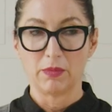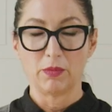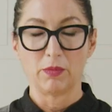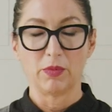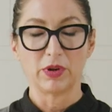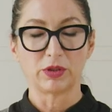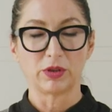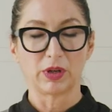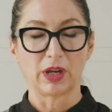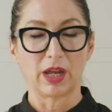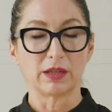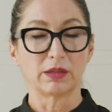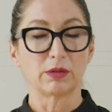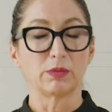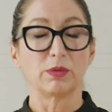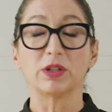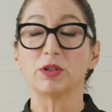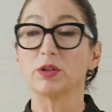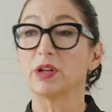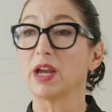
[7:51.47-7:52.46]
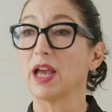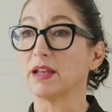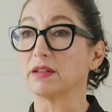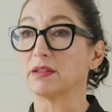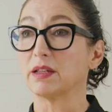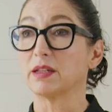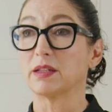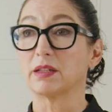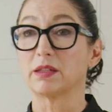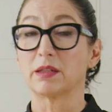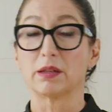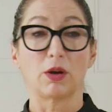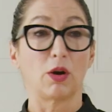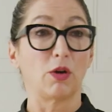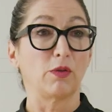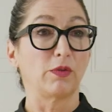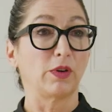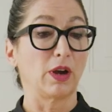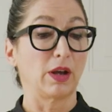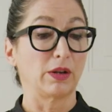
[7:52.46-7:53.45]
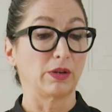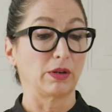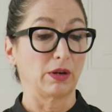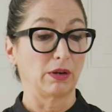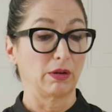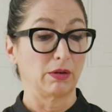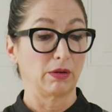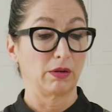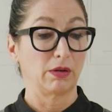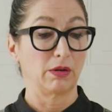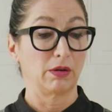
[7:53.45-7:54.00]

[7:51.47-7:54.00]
What's your guess? What's your guess? Is this over or under?